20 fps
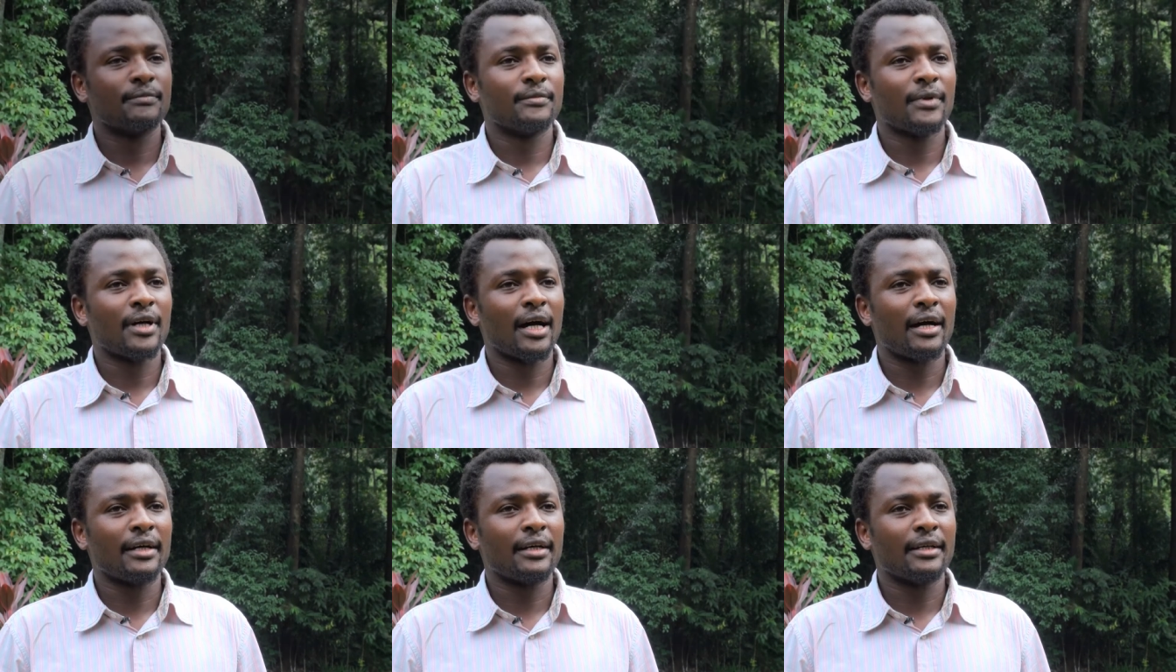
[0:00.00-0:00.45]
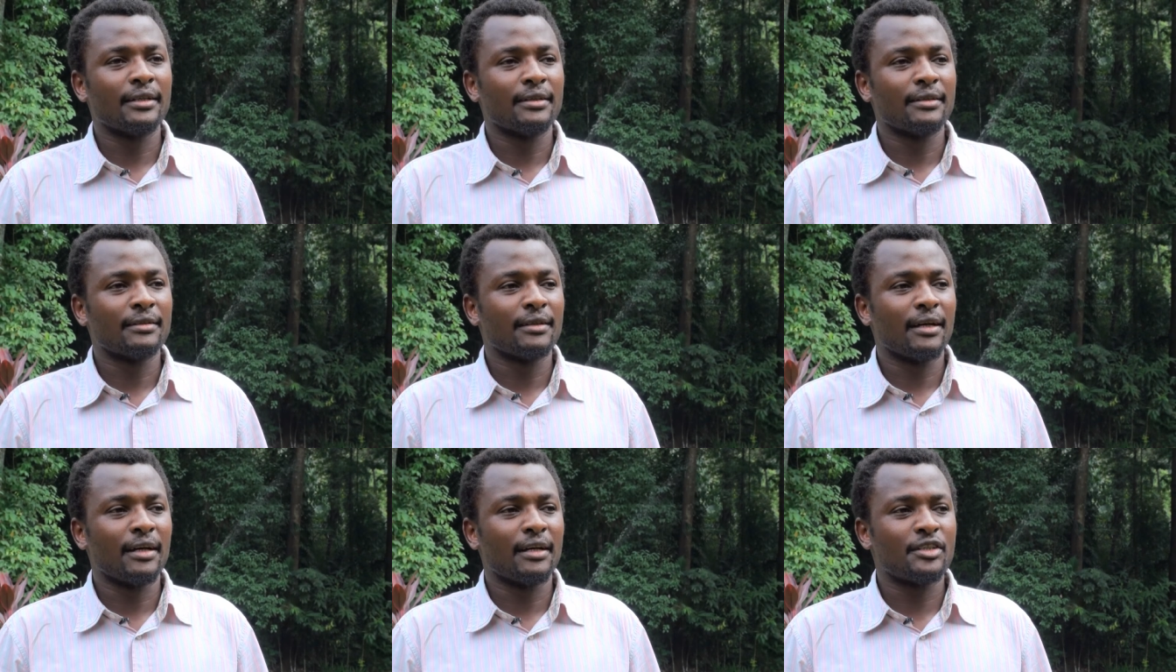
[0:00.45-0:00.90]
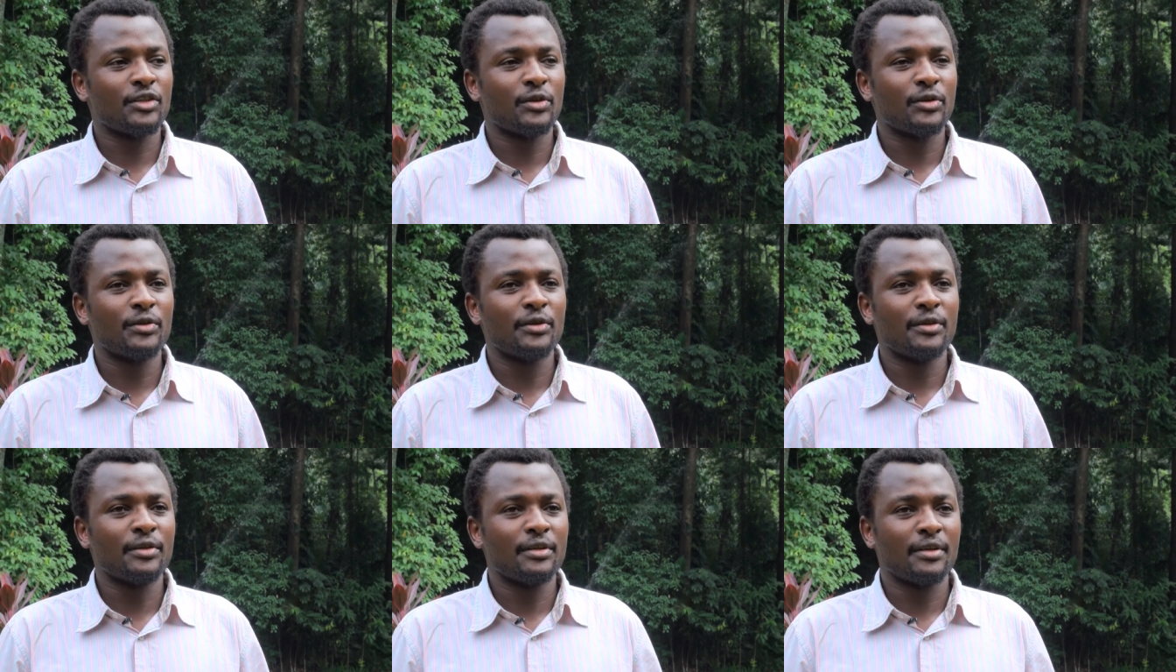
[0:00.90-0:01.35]
I
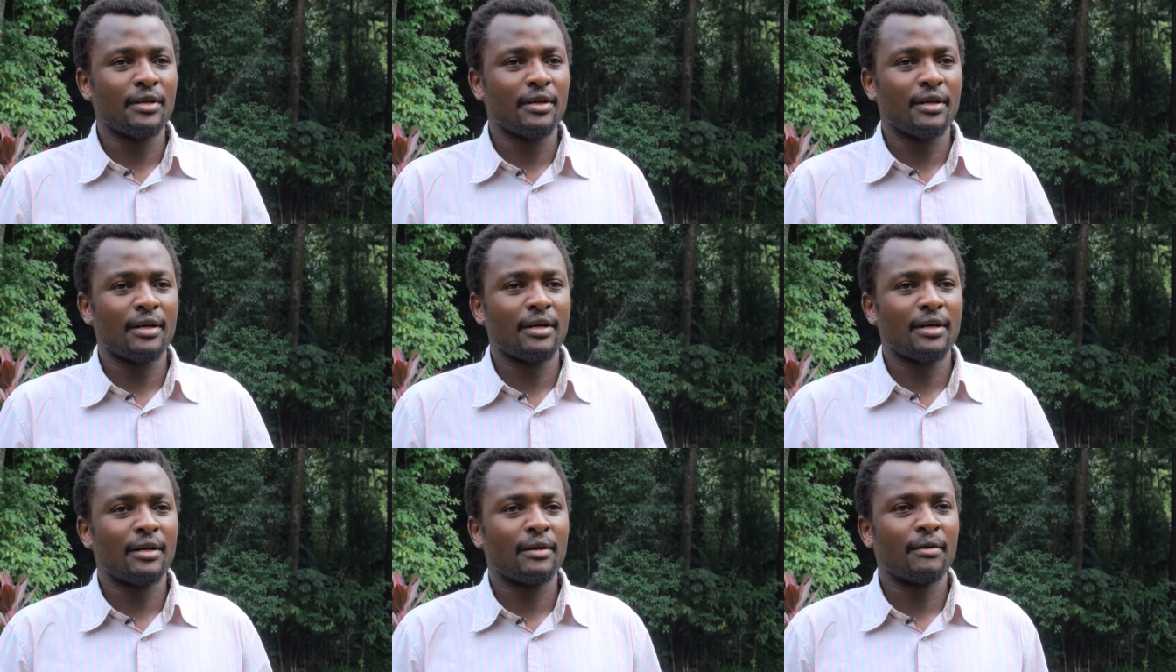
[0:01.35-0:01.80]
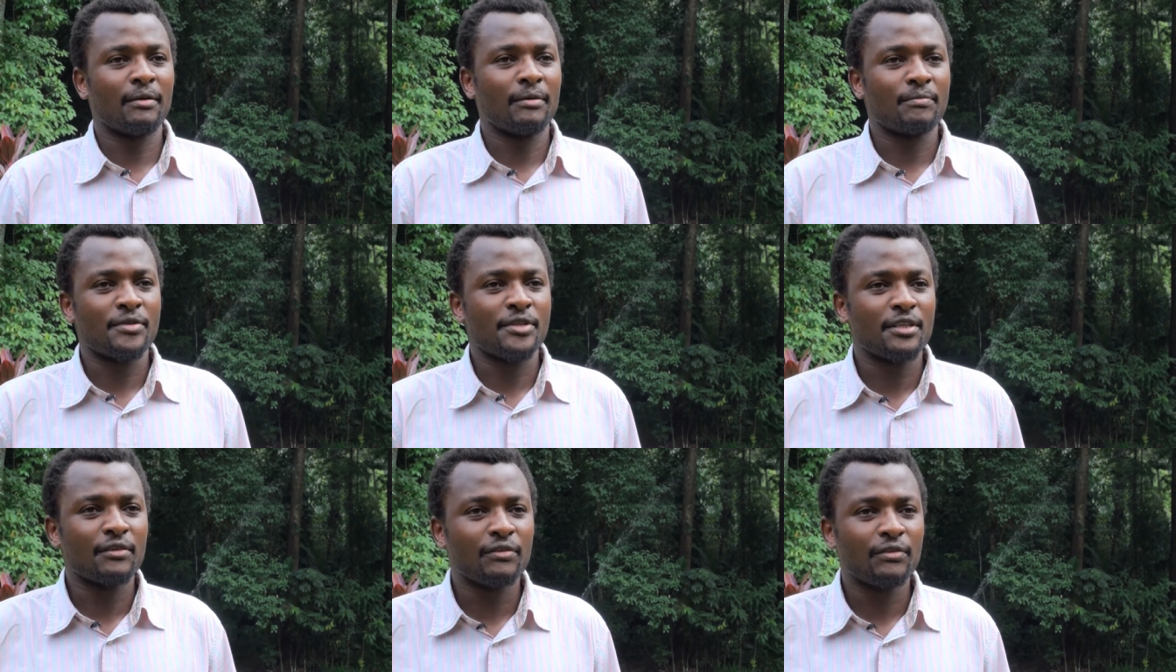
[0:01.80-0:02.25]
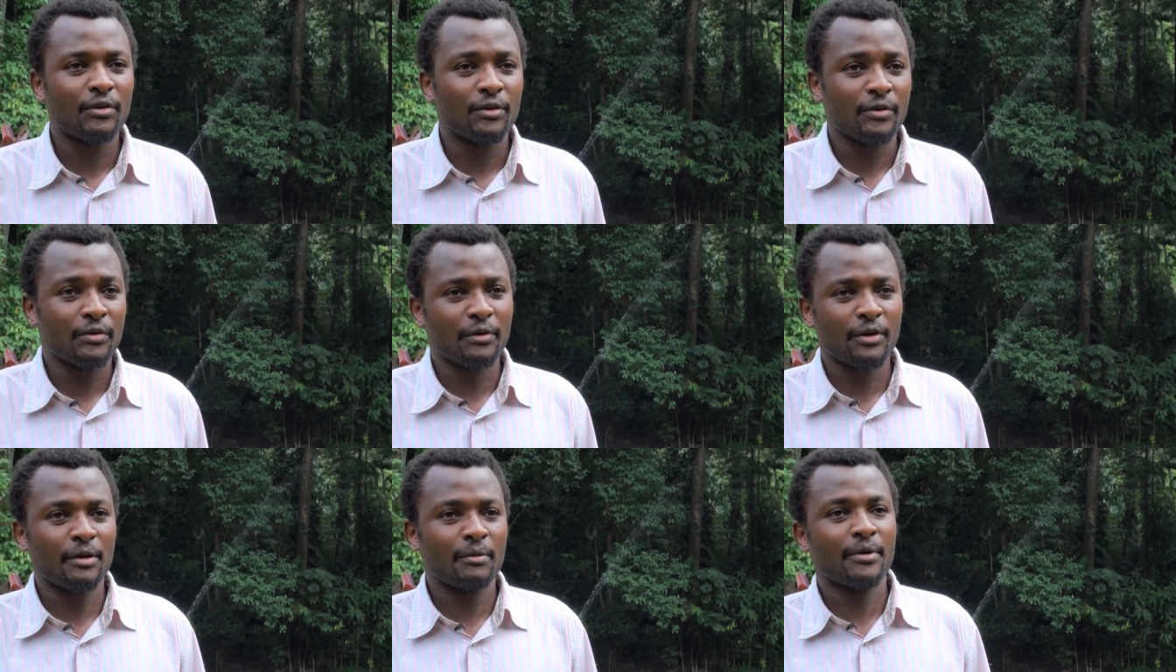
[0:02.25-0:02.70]
joined
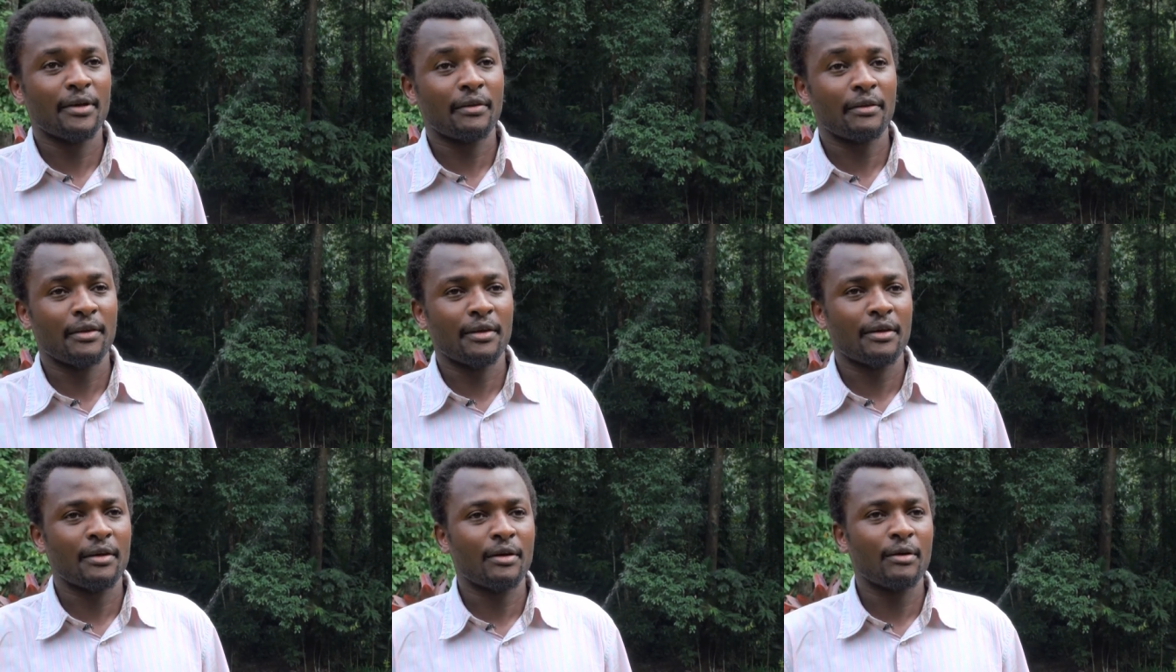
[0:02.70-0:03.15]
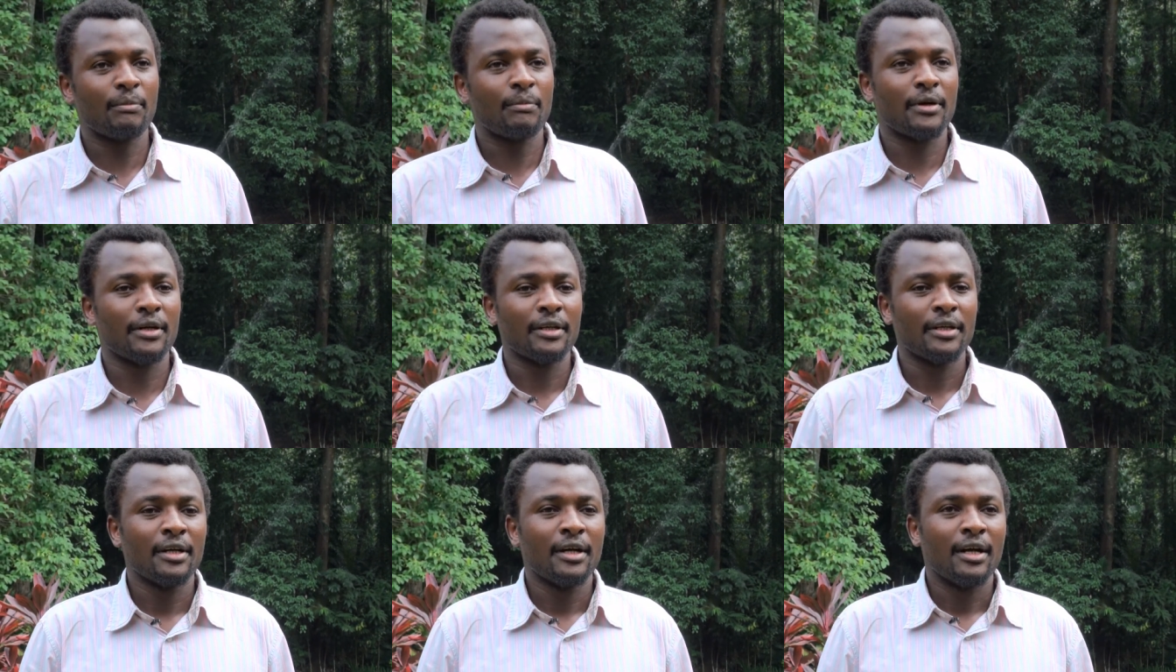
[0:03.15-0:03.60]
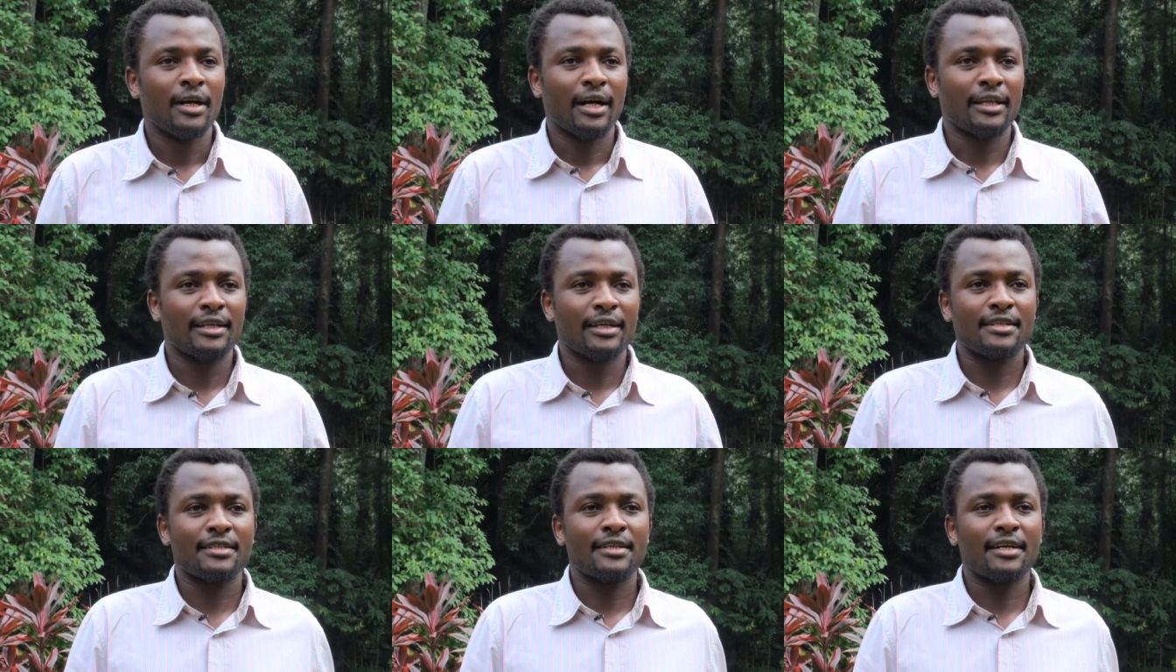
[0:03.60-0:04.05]
CIFOR 3 months ago, but
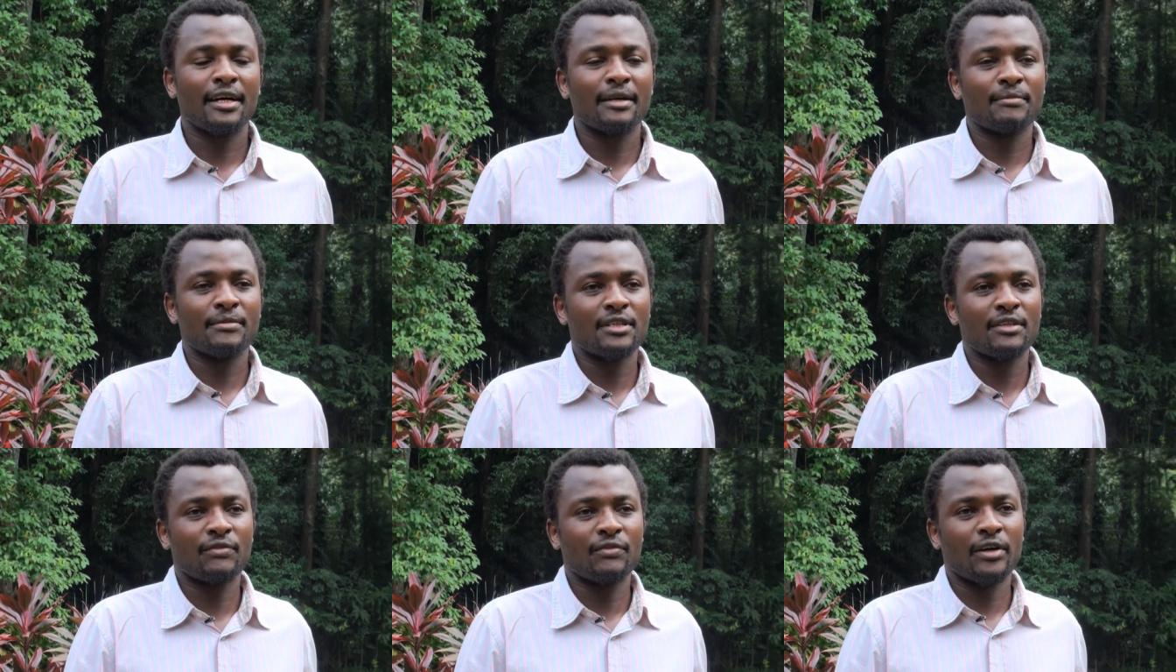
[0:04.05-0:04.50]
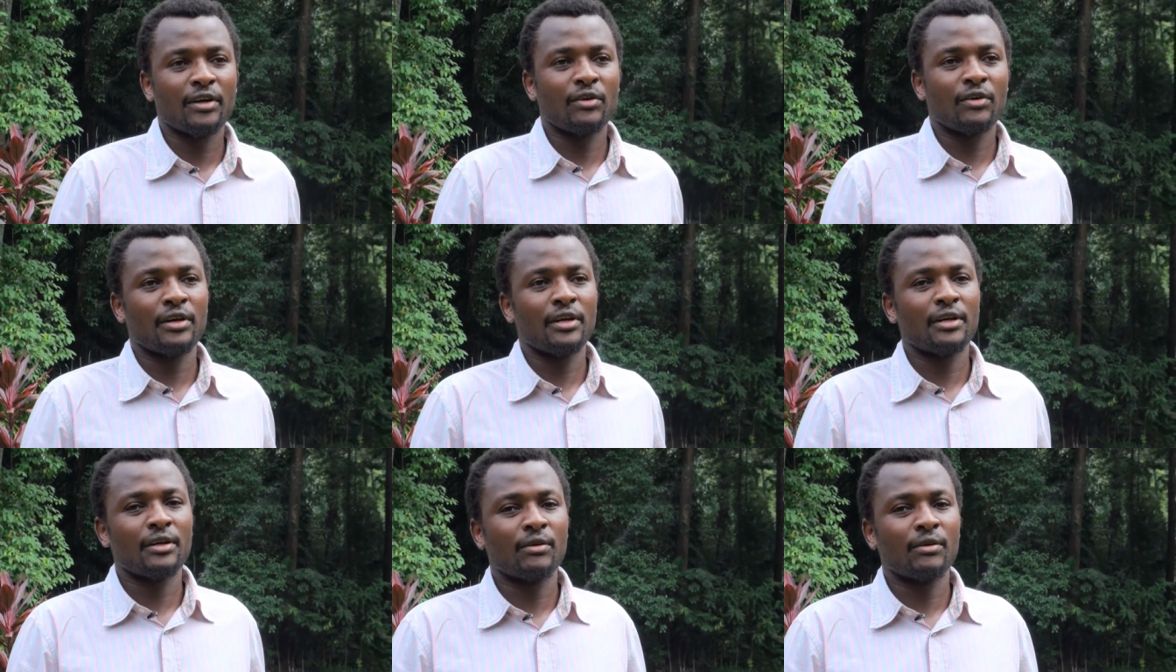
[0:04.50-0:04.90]
at that time CIFOR had already